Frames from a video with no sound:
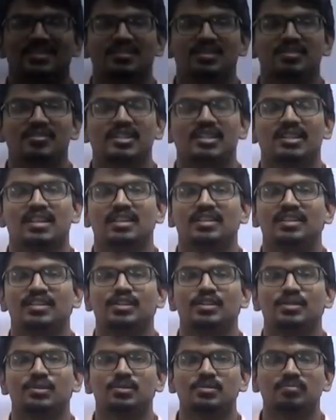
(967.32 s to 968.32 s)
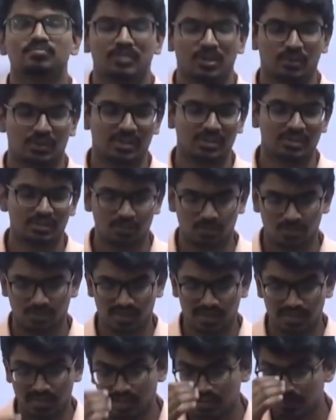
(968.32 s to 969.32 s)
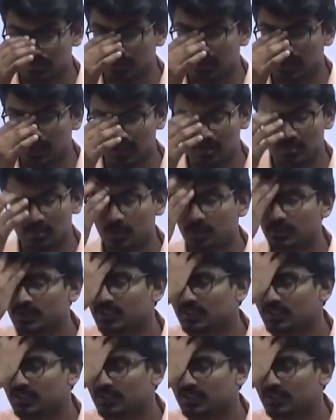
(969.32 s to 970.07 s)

We will continue. Okay, so I explained about the